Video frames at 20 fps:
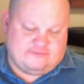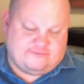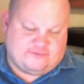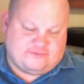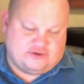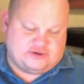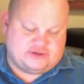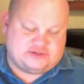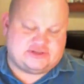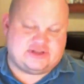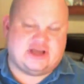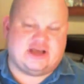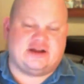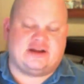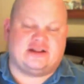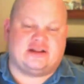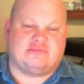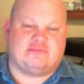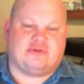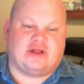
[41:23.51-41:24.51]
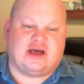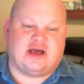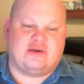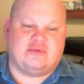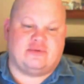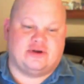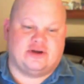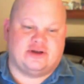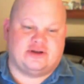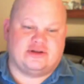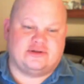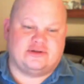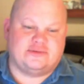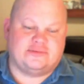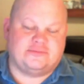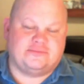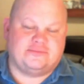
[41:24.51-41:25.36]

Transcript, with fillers: first end of the plywood,